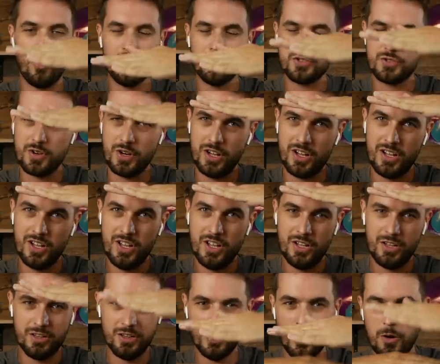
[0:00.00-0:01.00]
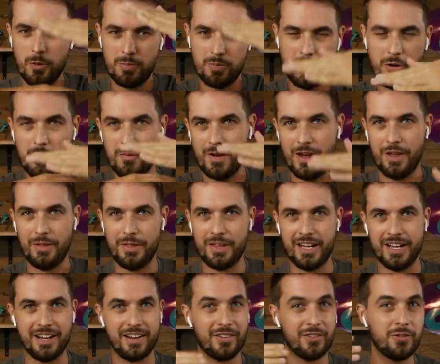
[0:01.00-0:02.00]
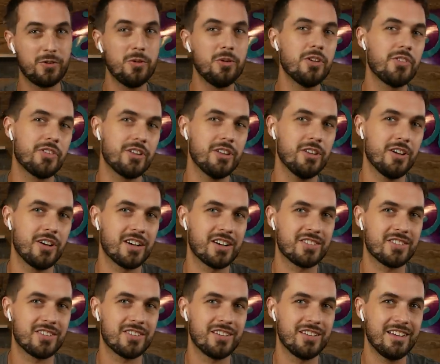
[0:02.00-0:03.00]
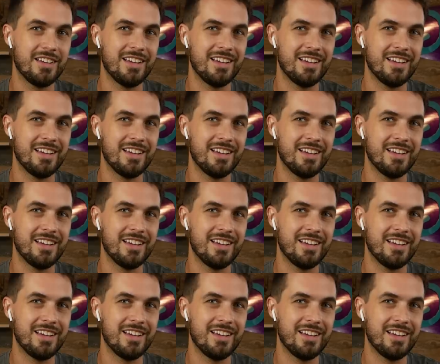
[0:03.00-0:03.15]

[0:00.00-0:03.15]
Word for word: ultra low profile thing. And as cool as it looks,